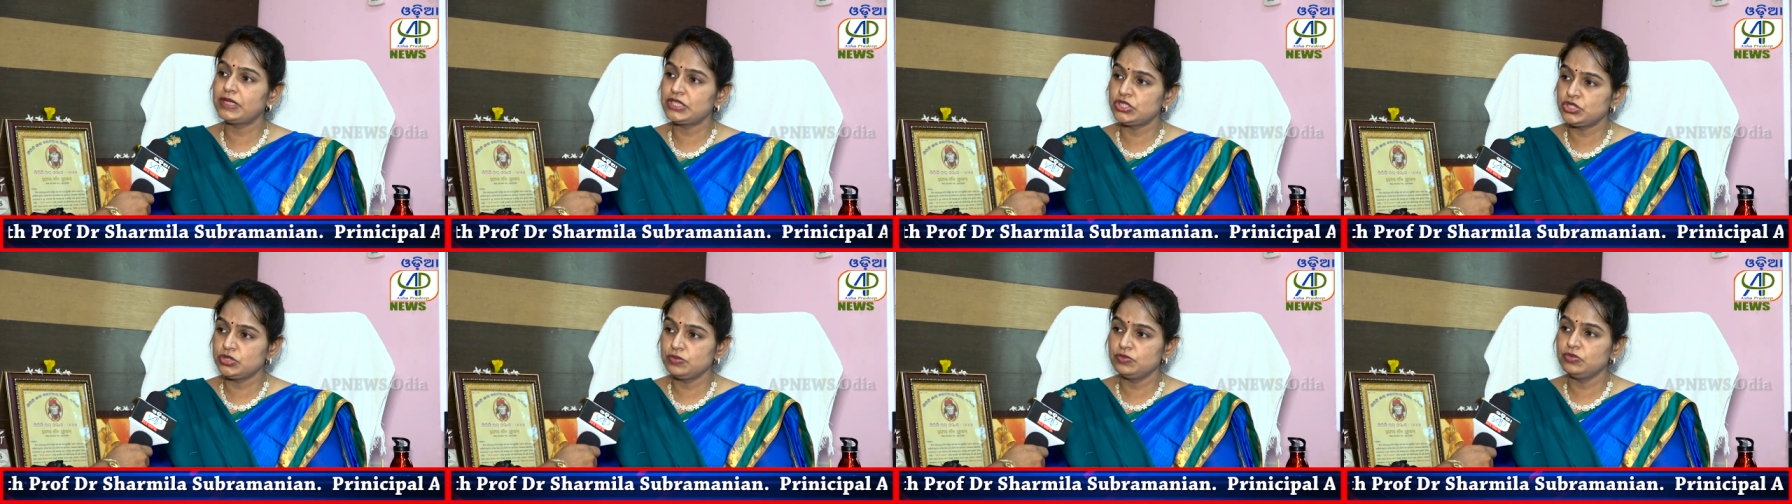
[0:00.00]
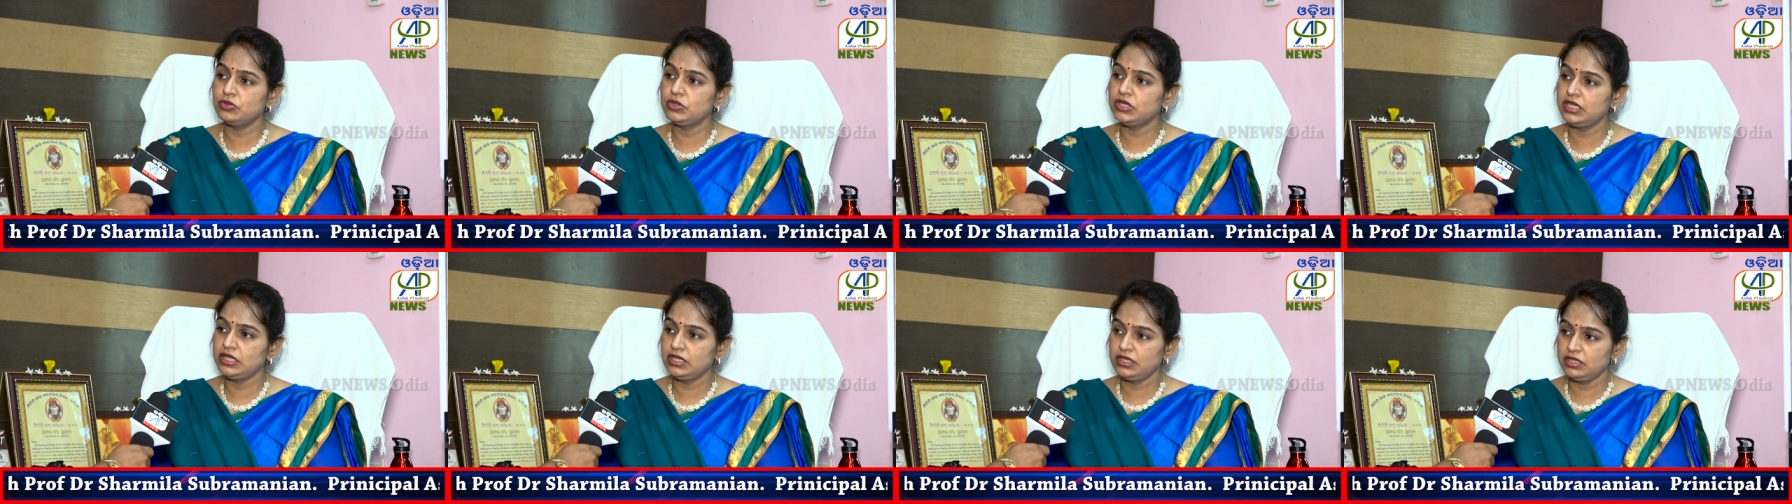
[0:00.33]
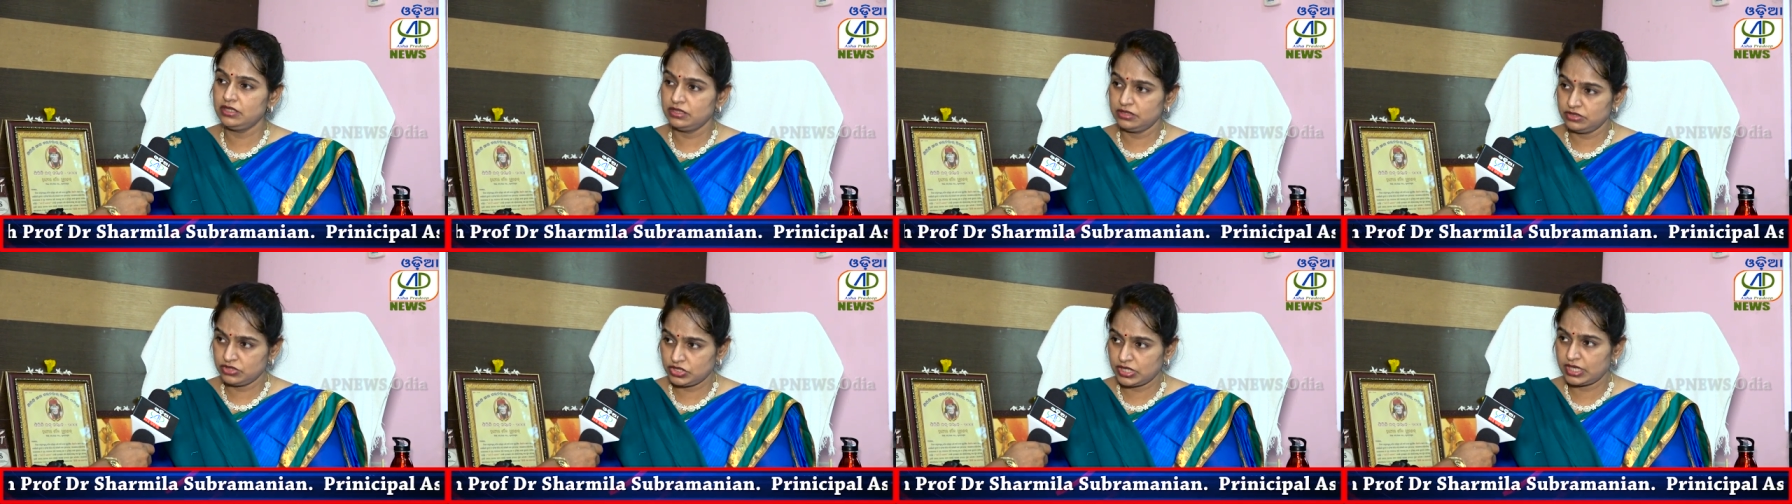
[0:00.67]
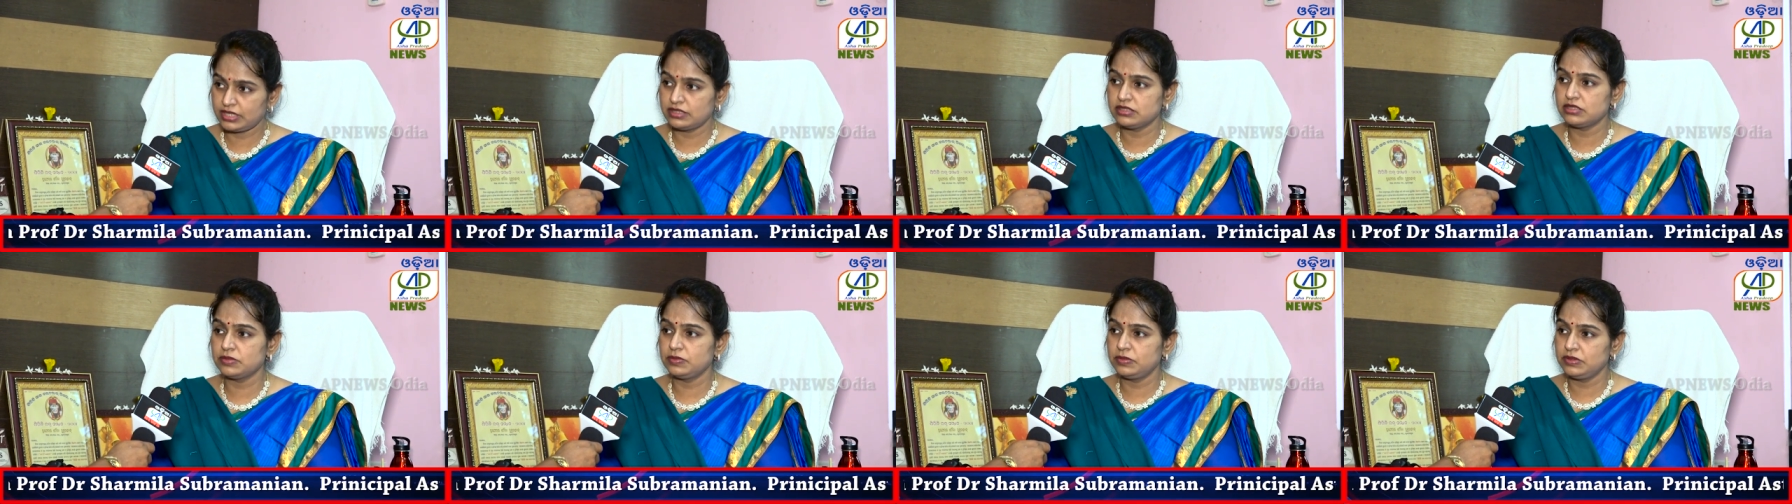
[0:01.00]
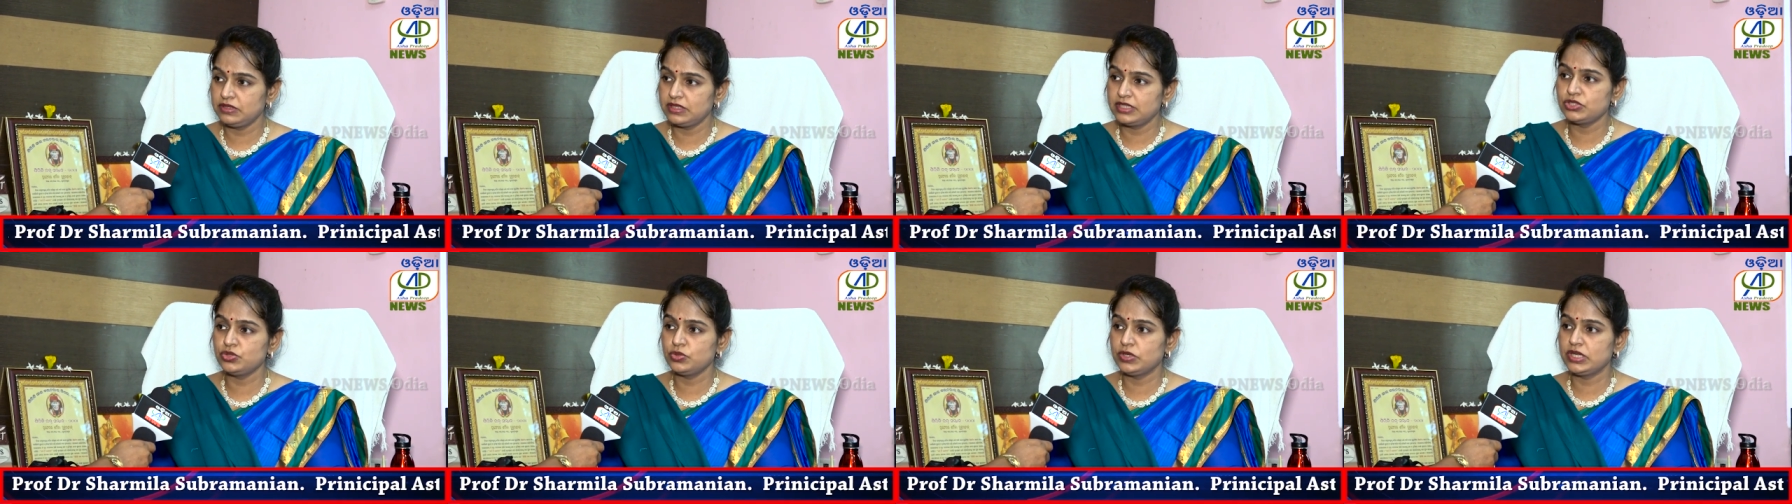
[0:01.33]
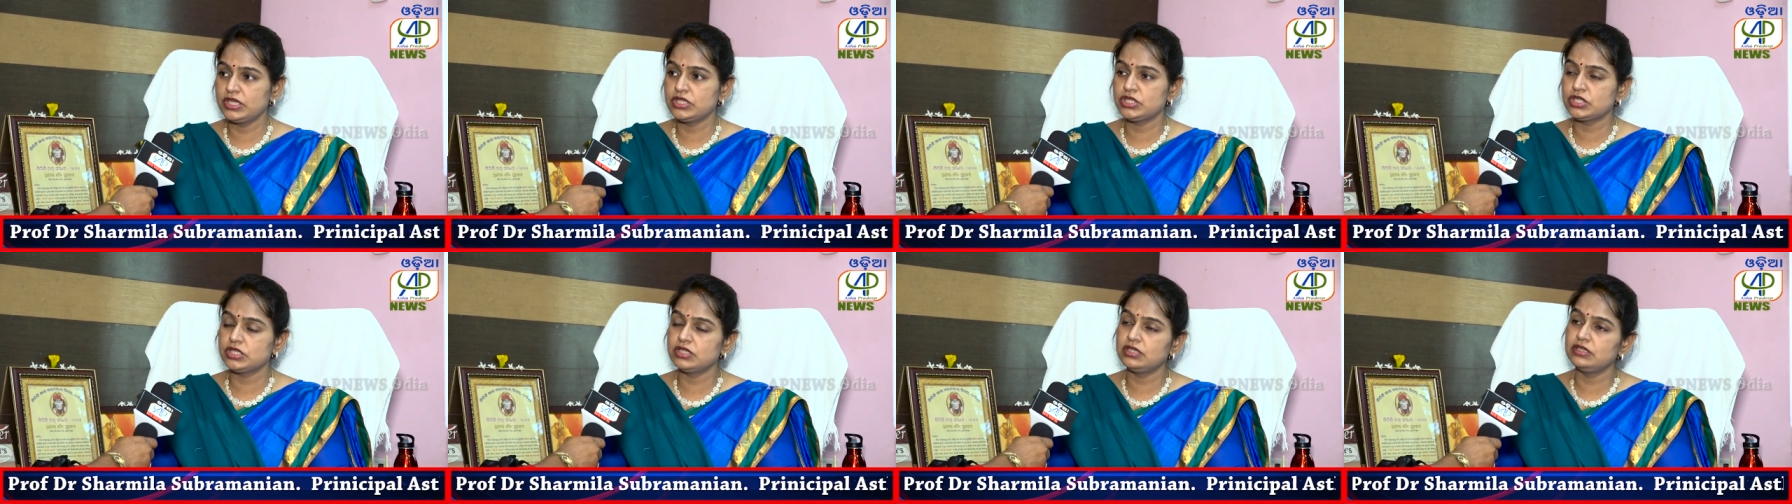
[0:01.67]
Panchamukhi Charitable
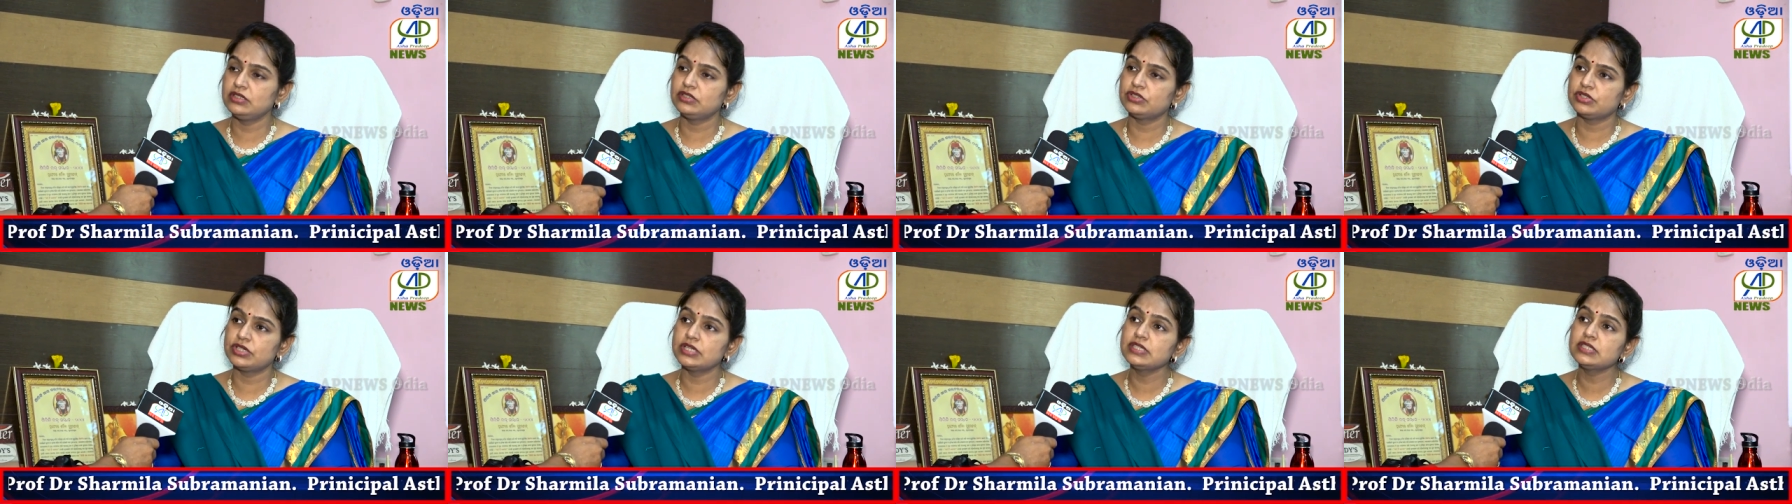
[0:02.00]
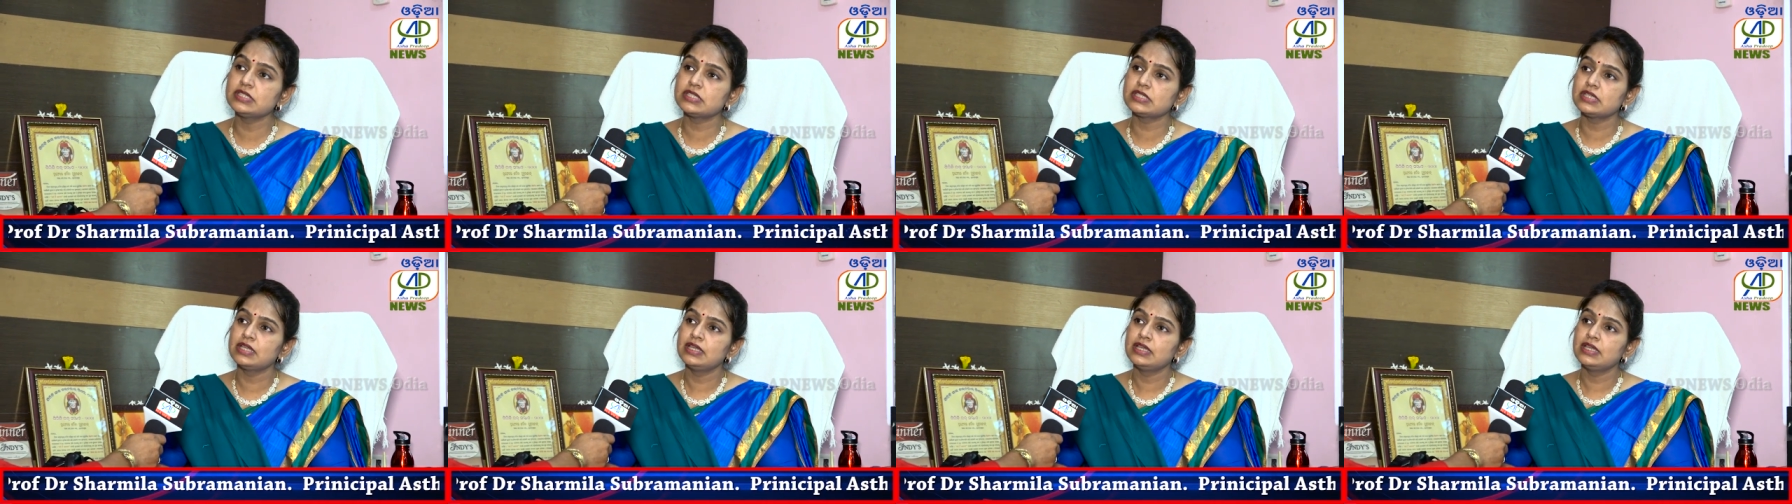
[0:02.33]
Educational Trust.